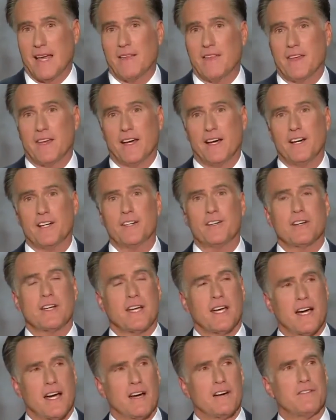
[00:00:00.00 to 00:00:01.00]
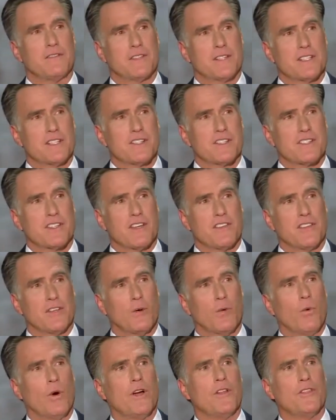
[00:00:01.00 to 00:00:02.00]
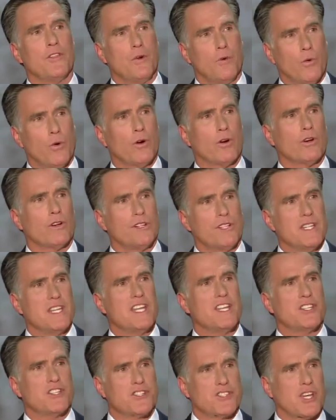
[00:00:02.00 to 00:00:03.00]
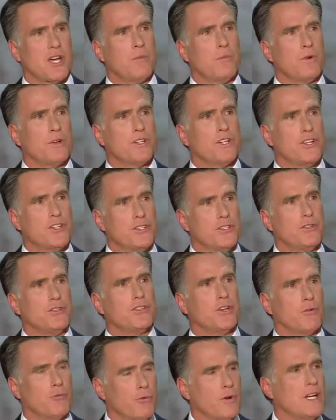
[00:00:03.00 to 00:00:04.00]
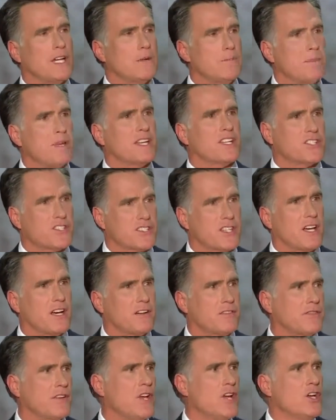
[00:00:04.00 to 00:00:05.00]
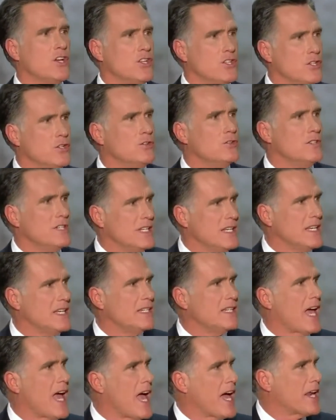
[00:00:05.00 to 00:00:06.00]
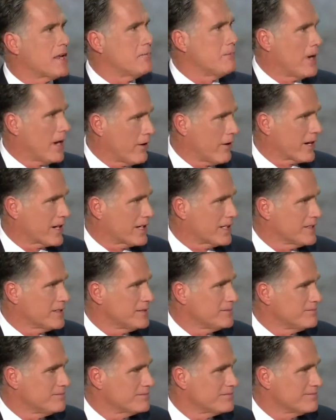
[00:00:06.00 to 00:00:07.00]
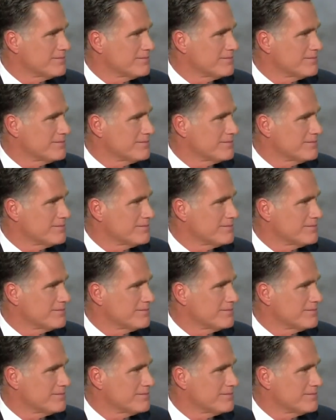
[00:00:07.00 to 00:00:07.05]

and the utter confidence that when the world needs someone to do the really big stuff, you need an American.